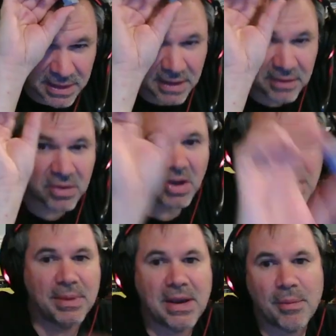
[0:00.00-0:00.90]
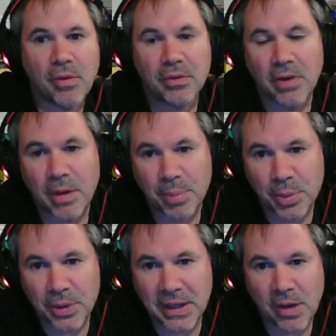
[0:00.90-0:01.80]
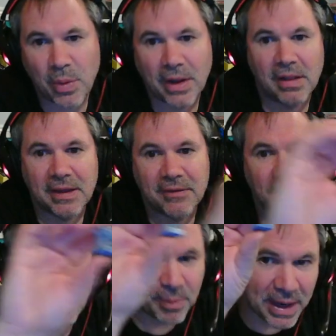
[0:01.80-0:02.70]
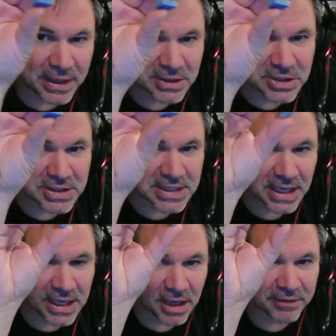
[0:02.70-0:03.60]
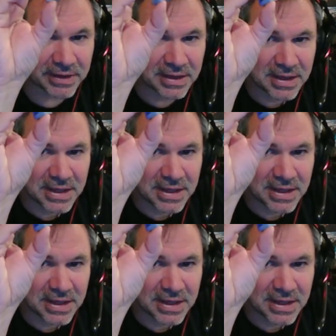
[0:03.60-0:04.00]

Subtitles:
So you can become overrun pretty quickly if you don't manage to take care of it.